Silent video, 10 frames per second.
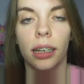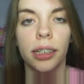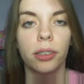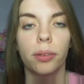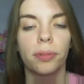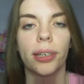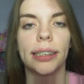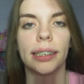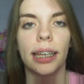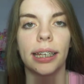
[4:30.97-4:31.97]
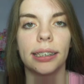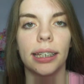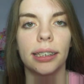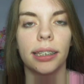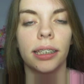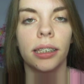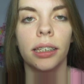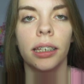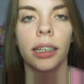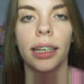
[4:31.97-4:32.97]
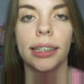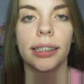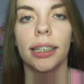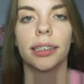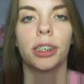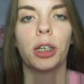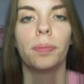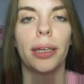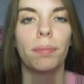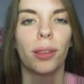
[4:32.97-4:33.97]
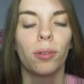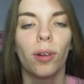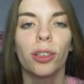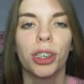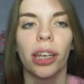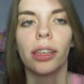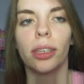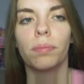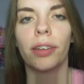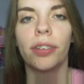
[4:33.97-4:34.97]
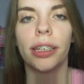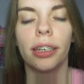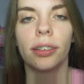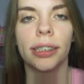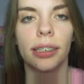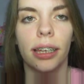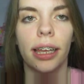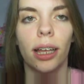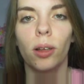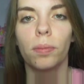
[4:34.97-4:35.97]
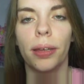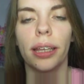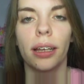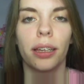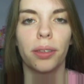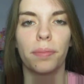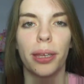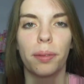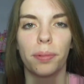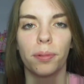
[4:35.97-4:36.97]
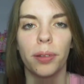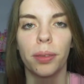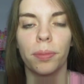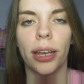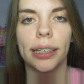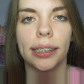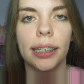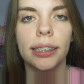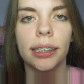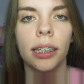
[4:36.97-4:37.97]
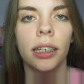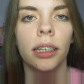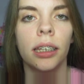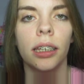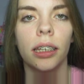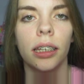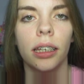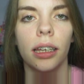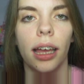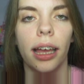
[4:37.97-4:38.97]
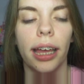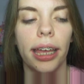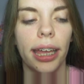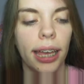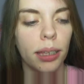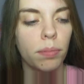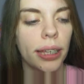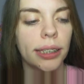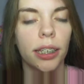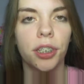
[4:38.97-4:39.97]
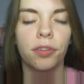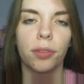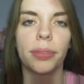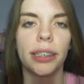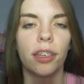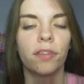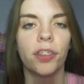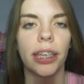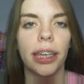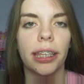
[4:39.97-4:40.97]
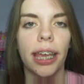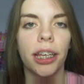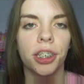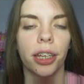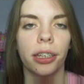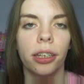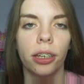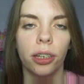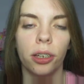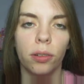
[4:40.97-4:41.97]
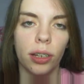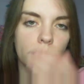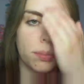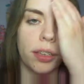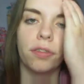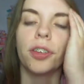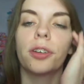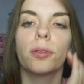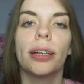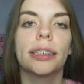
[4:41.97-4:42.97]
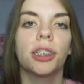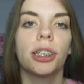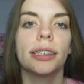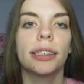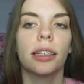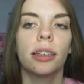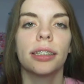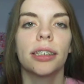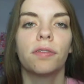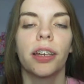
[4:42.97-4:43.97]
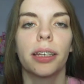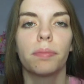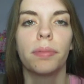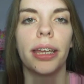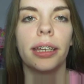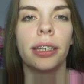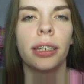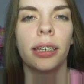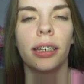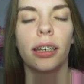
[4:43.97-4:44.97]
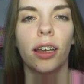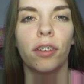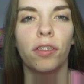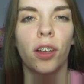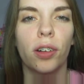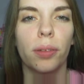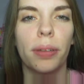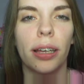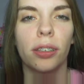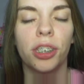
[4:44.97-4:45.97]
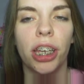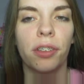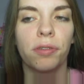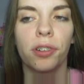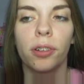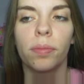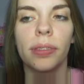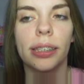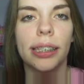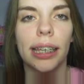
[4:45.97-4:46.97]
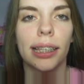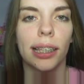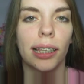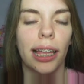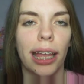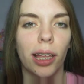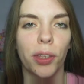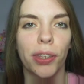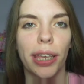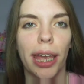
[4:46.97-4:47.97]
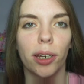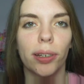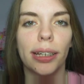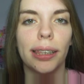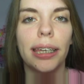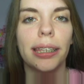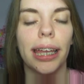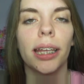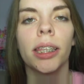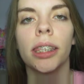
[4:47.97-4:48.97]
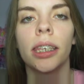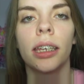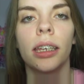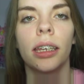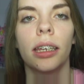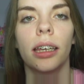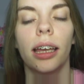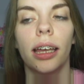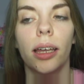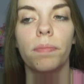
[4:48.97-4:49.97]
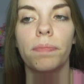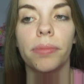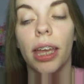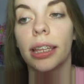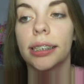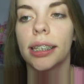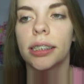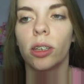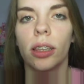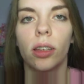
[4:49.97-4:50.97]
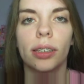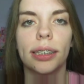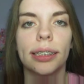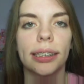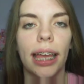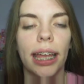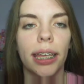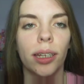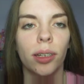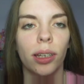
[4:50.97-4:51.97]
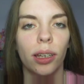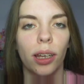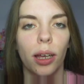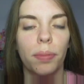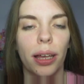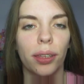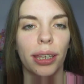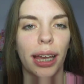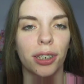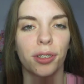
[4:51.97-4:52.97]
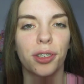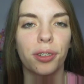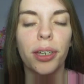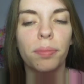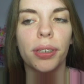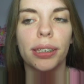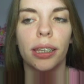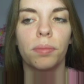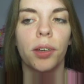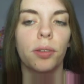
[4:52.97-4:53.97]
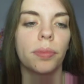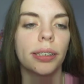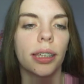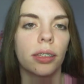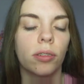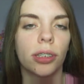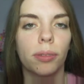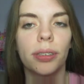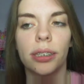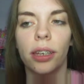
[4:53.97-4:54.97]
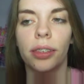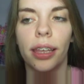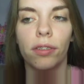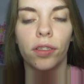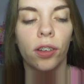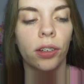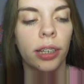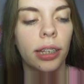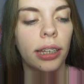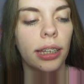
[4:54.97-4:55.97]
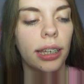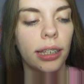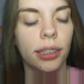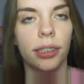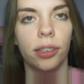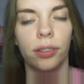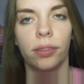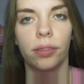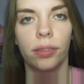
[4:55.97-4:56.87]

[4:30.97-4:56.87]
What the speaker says: I do appreciate it, and it's nice to know people are watching and that my videos are helping other people with braces. I had a message from Tiffany in Asia who asked me a few questions and asked if I could make a vlog about general dental health care and cleaning. And as there's not a lot to say about the actual treatment at the moment, I thought I would turn that vlog into